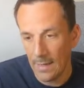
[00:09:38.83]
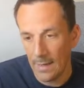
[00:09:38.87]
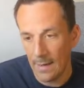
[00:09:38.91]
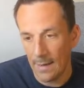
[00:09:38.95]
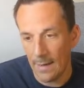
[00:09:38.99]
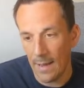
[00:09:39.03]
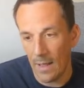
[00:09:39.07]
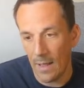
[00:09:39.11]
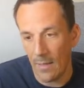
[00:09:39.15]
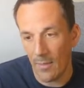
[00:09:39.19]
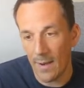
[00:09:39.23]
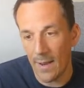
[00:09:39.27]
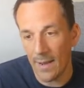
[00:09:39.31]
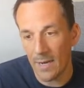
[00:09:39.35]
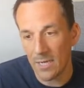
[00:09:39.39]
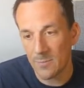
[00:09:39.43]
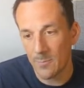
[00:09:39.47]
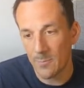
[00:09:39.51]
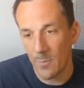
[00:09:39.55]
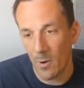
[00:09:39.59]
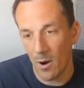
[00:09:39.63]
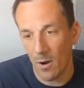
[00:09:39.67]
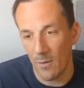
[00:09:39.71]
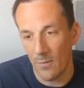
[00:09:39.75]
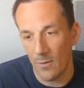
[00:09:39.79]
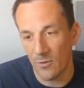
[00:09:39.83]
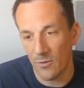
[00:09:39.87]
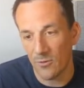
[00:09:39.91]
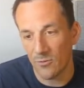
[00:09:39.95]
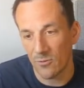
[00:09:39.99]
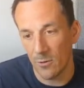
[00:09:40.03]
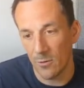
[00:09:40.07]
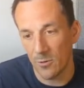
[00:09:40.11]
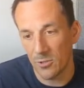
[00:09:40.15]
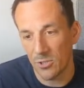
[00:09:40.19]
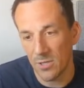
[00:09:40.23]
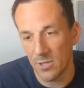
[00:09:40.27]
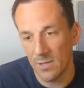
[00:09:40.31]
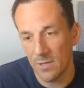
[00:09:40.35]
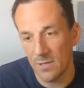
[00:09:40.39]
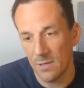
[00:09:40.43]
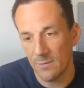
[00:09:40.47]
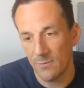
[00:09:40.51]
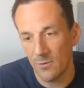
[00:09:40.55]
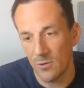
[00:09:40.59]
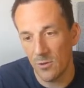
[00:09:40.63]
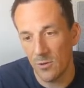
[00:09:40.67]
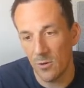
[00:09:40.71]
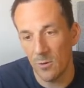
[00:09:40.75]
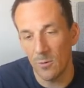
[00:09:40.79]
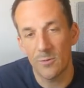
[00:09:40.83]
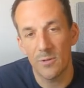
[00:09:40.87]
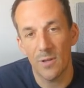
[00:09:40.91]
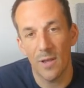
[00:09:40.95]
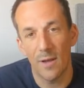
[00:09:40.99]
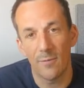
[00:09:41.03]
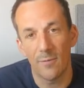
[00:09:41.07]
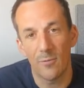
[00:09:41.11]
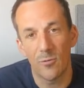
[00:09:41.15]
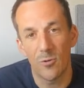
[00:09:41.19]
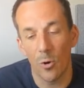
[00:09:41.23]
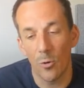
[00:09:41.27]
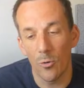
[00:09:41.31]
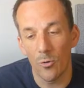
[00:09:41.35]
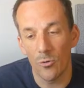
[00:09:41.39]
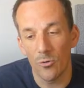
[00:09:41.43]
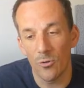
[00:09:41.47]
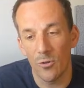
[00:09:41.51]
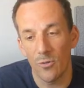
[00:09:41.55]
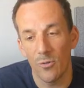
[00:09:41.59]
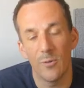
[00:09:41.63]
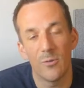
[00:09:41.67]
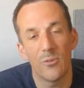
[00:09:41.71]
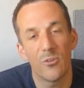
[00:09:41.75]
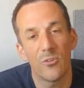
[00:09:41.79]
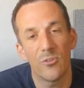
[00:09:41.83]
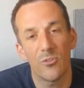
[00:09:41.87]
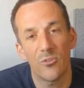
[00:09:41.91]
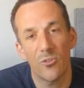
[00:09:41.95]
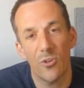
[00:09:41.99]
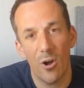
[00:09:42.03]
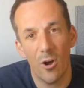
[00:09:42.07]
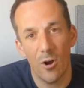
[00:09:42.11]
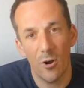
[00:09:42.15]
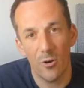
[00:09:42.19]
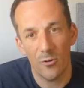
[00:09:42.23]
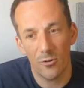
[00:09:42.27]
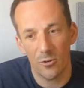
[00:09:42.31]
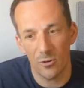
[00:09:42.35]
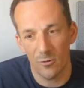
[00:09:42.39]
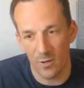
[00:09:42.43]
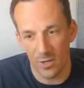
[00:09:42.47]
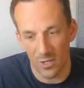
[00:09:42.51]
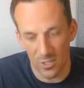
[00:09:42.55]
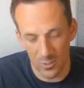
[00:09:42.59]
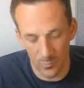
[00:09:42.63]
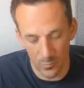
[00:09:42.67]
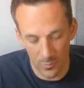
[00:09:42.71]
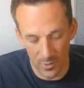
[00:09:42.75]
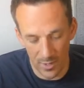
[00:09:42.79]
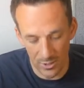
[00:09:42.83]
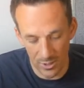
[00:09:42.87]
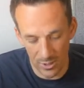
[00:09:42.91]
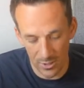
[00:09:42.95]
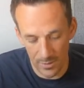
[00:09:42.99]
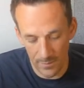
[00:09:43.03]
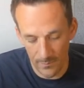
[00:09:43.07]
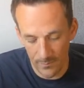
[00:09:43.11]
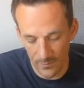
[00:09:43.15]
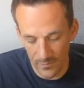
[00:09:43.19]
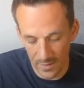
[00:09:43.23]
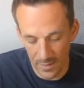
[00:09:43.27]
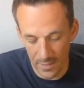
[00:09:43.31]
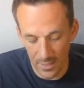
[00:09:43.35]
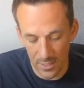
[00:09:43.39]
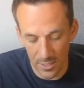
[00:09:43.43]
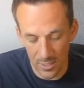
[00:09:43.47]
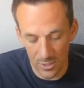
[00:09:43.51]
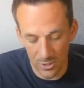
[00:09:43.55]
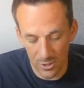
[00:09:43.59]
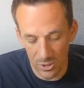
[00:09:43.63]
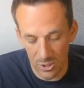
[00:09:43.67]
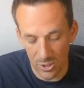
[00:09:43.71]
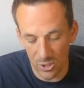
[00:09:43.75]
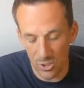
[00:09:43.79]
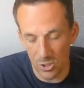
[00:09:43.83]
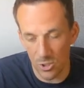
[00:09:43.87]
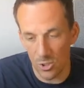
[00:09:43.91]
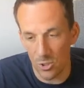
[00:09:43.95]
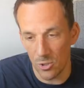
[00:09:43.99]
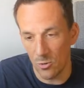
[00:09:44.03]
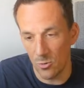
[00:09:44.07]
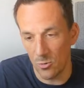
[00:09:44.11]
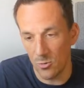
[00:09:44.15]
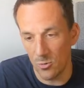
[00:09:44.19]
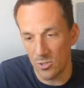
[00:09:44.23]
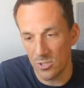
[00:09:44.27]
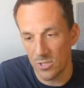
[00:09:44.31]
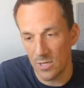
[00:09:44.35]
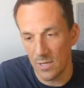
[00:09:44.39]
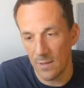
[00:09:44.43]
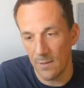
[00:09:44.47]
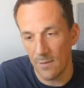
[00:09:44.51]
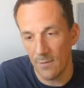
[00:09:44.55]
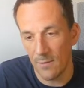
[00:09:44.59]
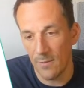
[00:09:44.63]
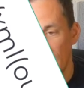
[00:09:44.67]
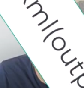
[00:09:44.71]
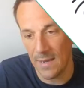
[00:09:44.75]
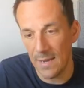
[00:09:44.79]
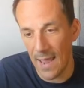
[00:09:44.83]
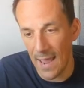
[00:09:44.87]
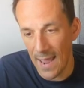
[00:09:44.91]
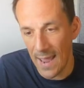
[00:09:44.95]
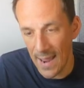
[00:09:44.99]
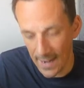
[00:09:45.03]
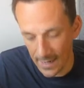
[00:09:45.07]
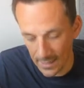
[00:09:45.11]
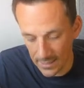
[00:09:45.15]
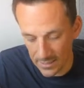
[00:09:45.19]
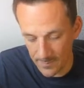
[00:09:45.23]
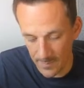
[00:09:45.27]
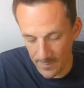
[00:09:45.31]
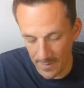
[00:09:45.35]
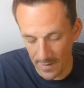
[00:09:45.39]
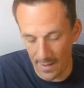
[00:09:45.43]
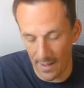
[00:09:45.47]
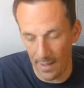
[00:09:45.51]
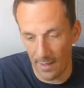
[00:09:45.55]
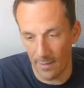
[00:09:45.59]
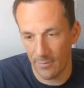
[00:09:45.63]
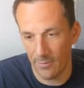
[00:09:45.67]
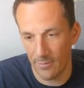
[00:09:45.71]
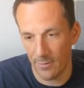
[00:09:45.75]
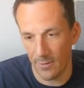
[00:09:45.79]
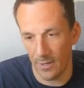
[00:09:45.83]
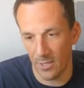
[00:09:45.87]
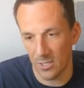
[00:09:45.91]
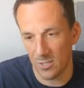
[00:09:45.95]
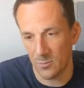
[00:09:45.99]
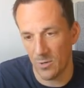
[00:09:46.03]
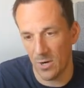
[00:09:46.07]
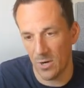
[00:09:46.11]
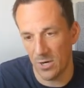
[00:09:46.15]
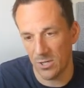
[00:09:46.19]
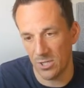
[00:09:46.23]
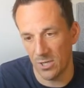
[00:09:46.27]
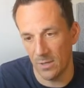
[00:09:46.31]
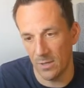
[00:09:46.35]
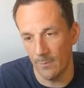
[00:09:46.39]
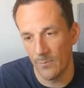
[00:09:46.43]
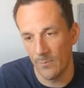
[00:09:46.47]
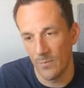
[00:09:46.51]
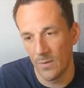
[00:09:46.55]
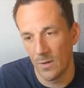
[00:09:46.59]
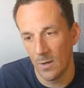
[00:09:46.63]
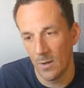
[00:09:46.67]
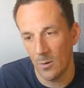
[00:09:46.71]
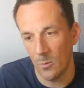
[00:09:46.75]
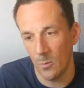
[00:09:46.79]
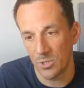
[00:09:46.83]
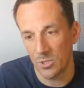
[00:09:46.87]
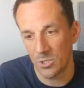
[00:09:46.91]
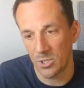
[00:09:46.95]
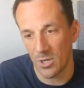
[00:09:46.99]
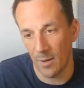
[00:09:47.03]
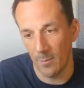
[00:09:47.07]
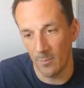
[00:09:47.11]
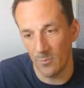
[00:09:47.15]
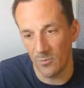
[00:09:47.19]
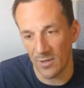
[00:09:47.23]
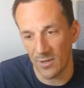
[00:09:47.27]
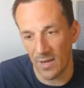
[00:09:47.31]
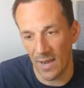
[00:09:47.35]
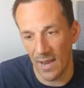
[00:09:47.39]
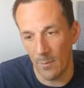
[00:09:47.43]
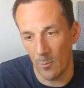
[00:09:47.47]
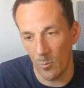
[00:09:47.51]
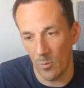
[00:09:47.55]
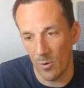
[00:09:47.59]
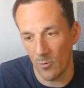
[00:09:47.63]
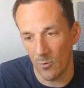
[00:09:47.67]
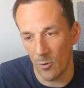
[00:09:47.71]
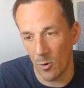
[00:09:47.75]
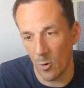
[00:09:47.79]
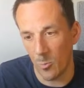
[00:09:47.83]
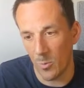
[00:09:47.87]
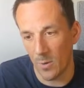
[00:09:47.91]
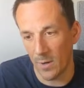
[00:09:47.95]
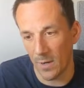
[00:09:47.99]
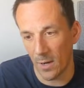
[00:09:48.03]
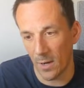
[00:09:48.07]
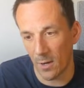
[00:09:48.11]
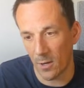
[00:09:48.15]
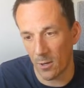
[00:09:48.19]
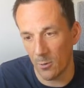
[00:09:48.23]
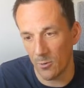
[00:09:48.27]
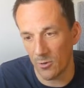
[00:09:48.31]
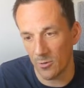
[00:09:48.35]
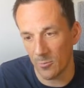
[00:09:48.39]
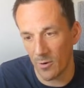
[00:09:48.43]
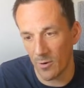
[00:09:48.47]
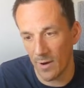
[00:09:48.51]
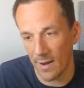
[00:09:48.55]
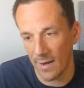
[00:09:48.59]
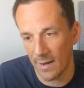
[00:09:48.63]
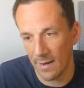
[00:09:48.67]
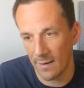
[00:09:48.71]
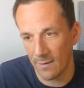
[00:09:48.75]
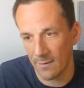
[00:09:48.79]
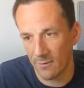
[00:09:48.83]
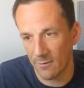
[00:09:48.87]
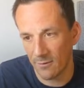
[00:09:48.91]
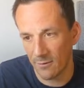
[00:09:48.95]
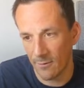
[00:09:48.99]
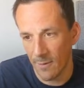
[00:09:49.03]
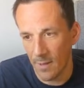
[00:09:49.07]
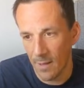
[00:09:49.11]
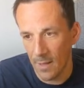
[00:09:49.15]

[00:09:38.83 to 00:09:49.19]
Now the next part of this solution, if you note I've gone to the start of the expression, is to use the XPath expression, which comes again with opening and closing brackets,